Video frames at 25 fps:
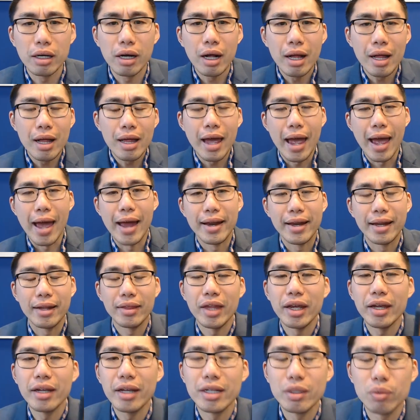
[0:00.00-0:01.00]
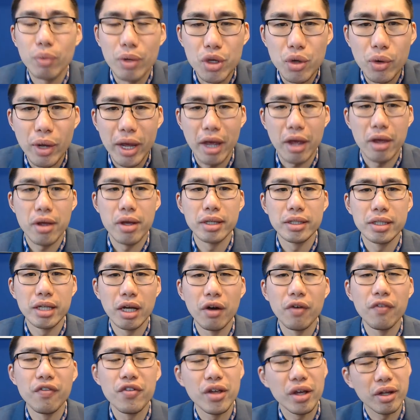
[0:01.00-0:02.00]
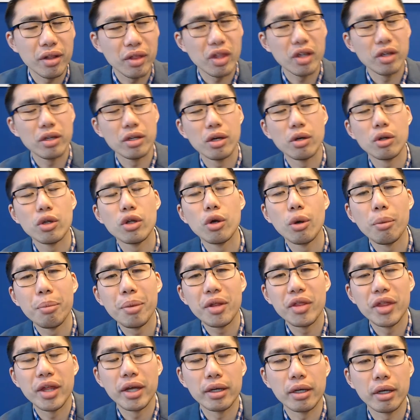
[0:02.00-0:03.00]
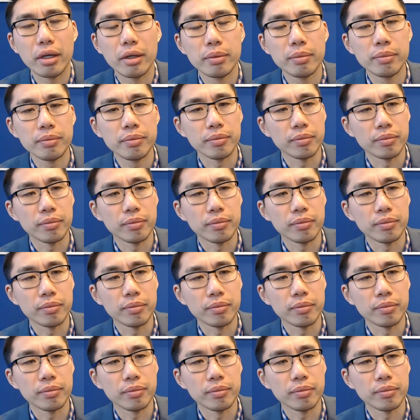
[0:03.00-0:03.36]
And the thing is, when you hear yourself, you, you, you'll be thinking, hmm,